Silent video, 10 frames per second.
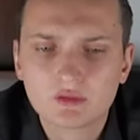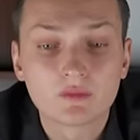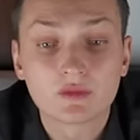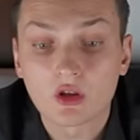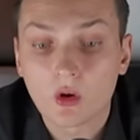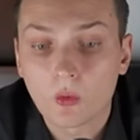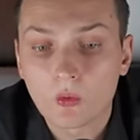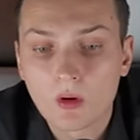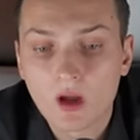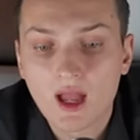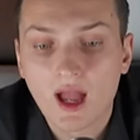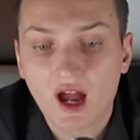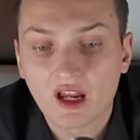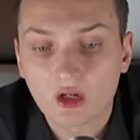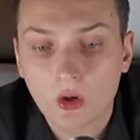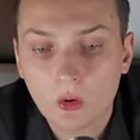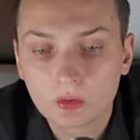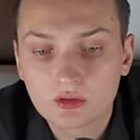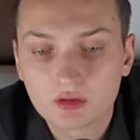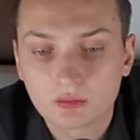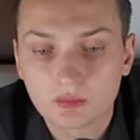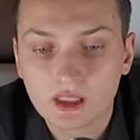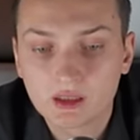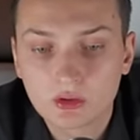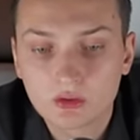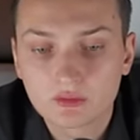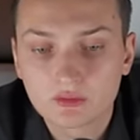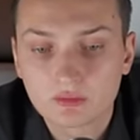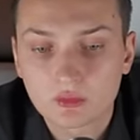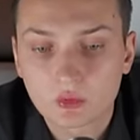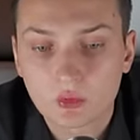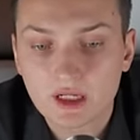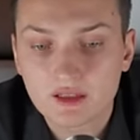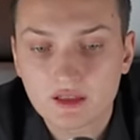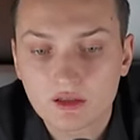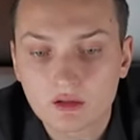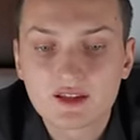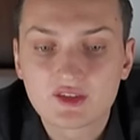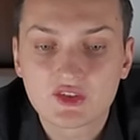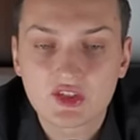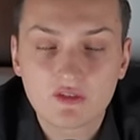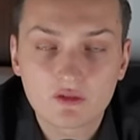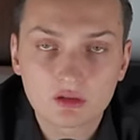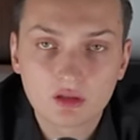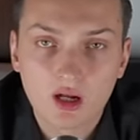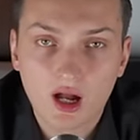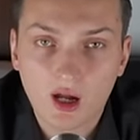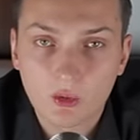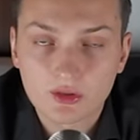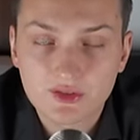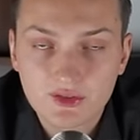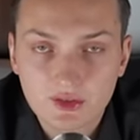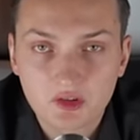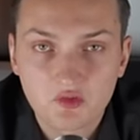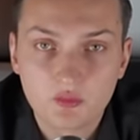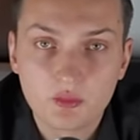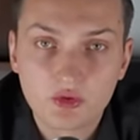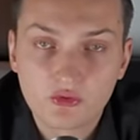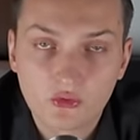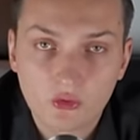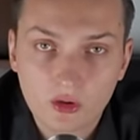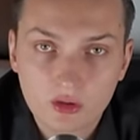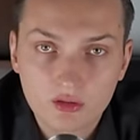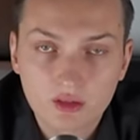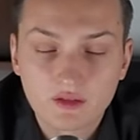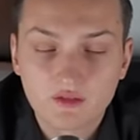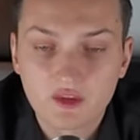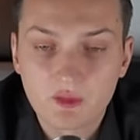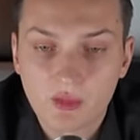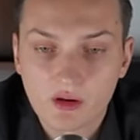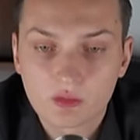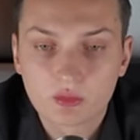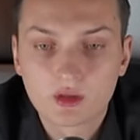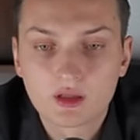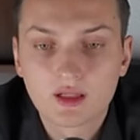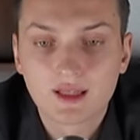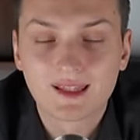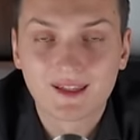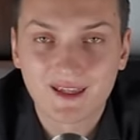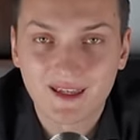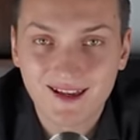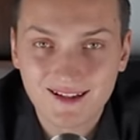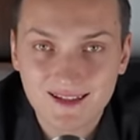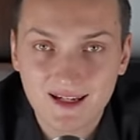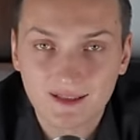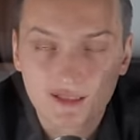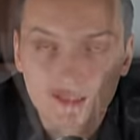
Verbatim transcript: No, I called my loan right here. Several hours before the pump. Exactly